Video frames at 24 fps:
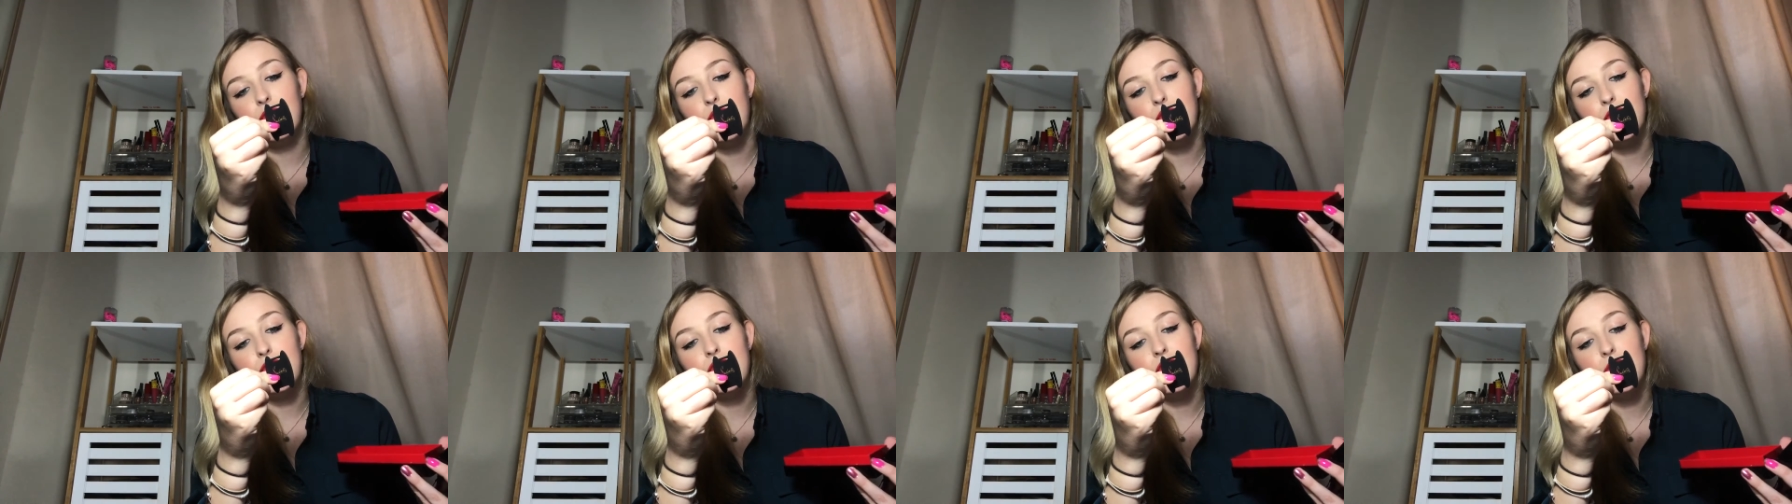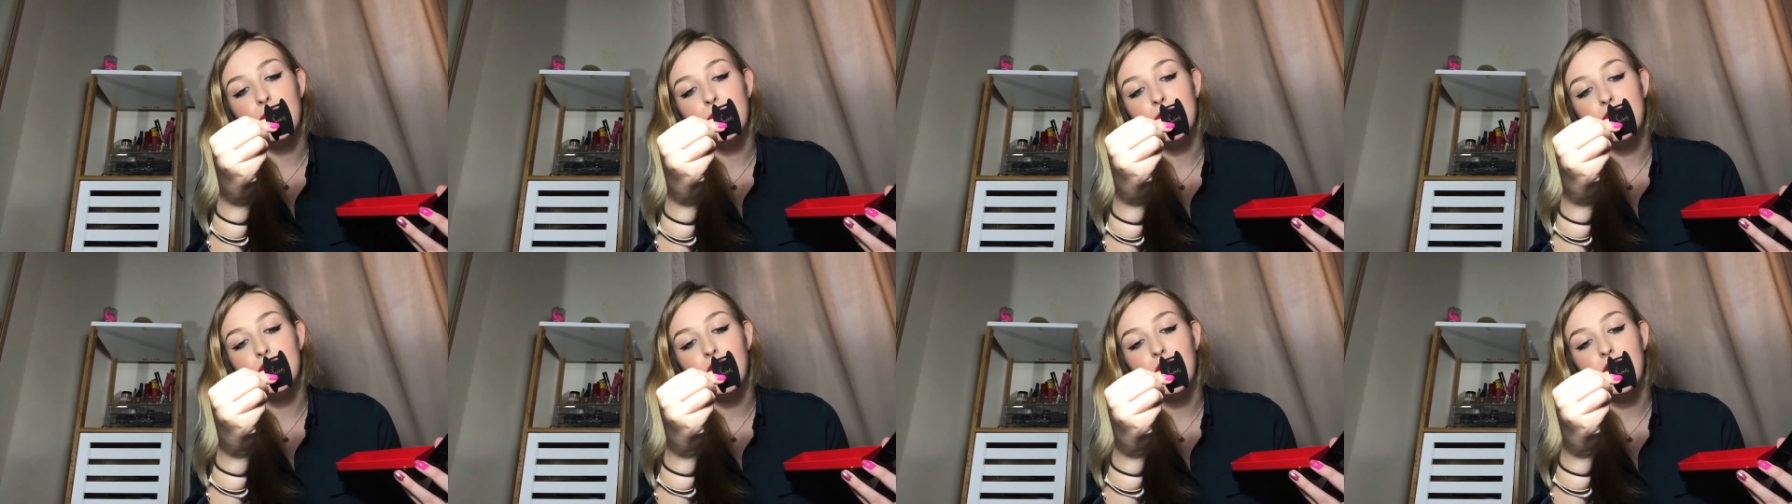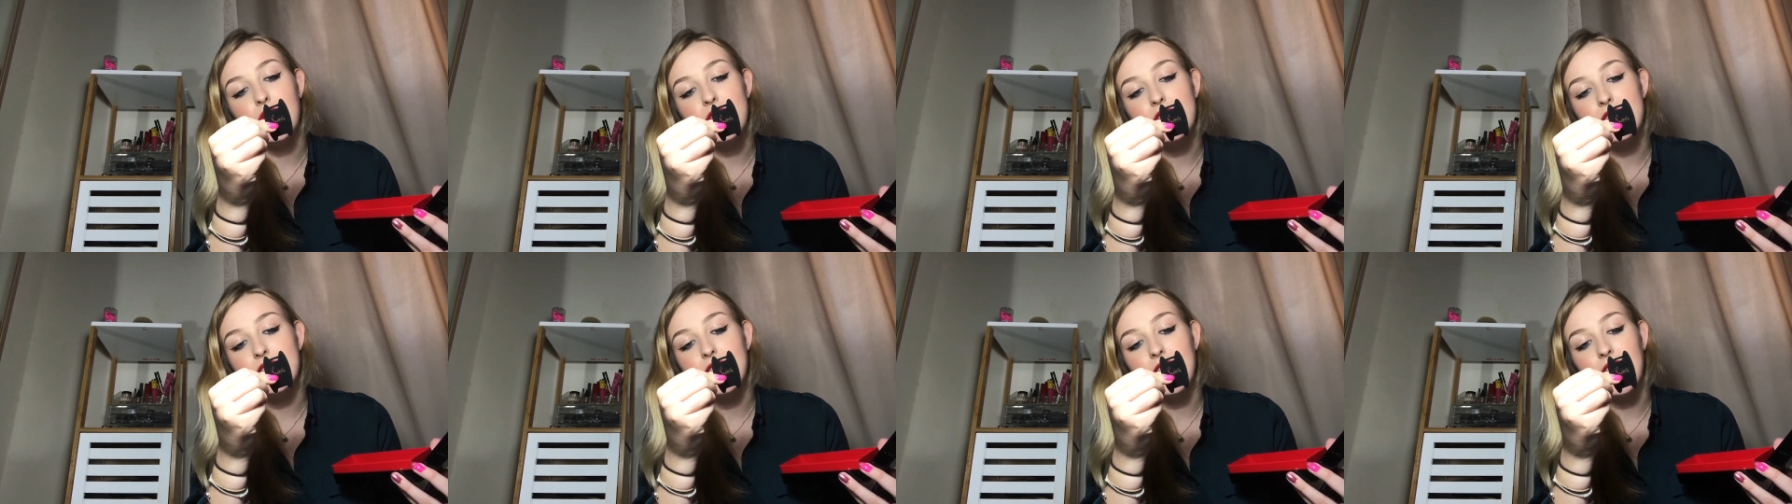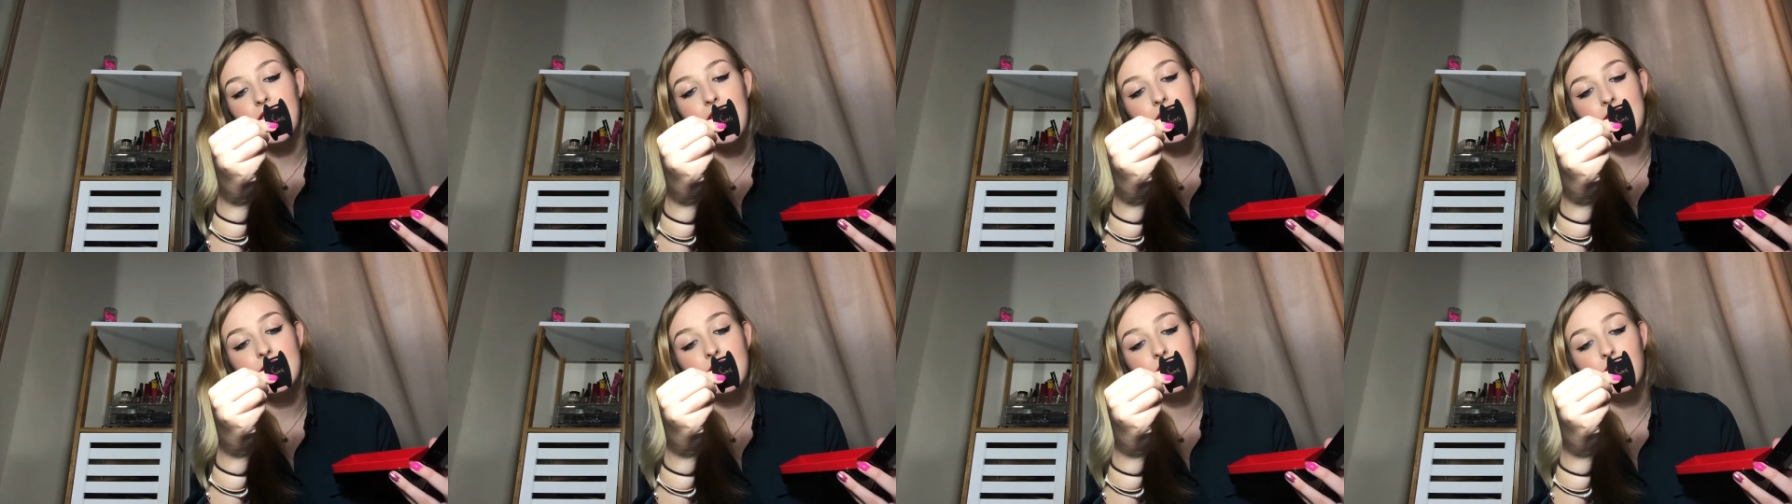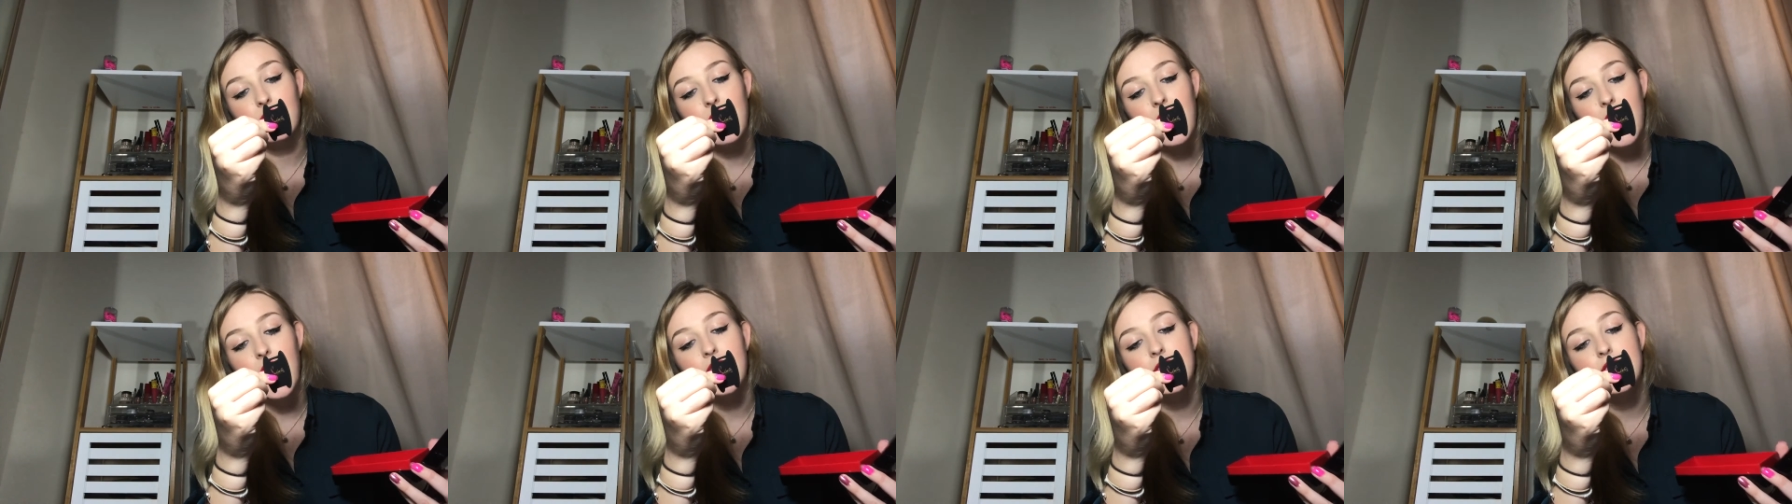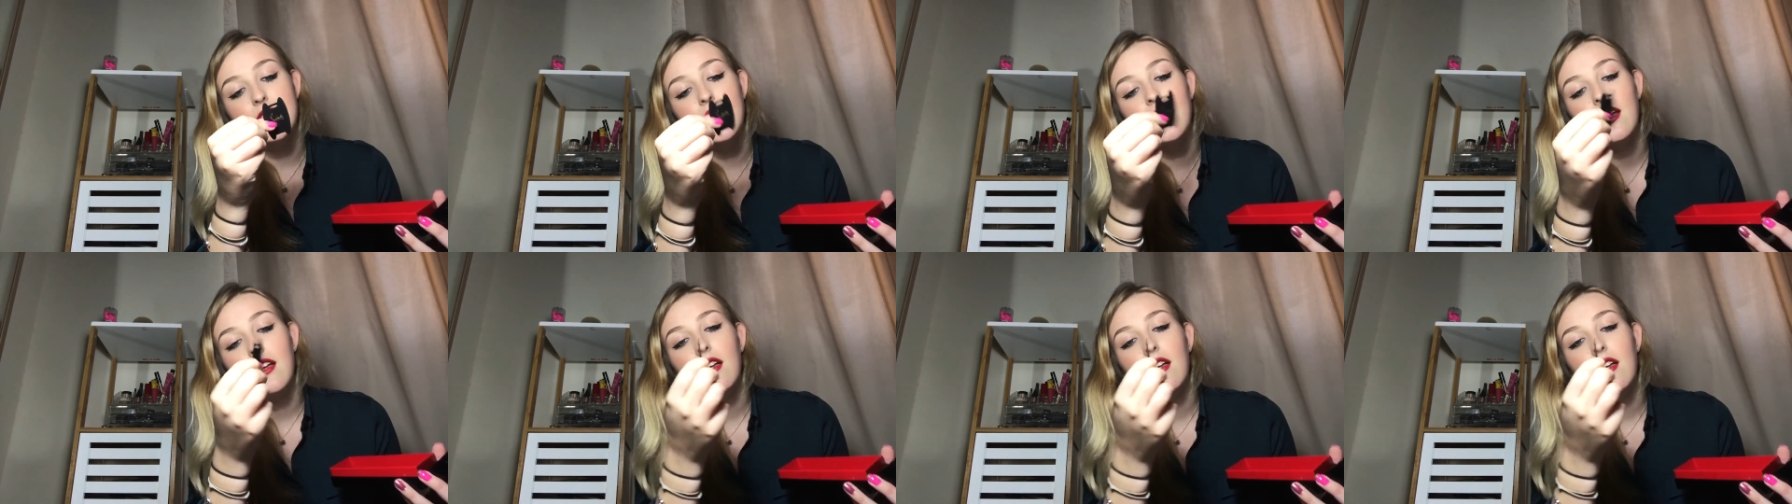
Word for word: Rouge Louboutin it's the classic red